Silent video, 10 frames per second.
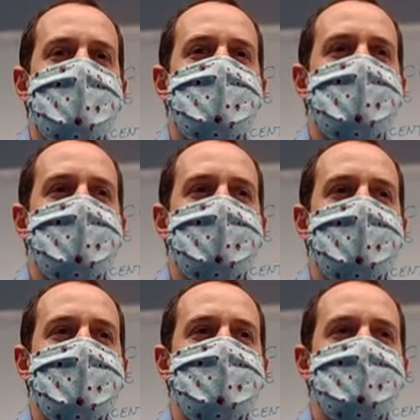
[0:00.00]
work
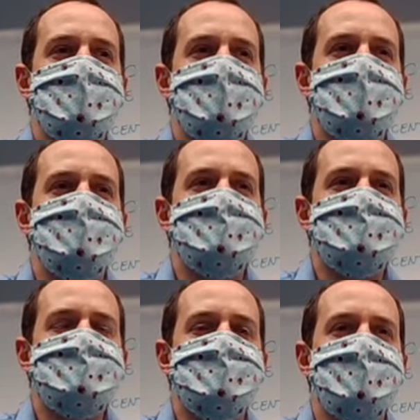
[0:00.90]
well with the
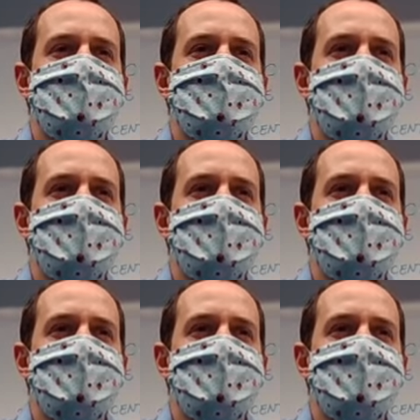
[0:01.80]
ecosystem,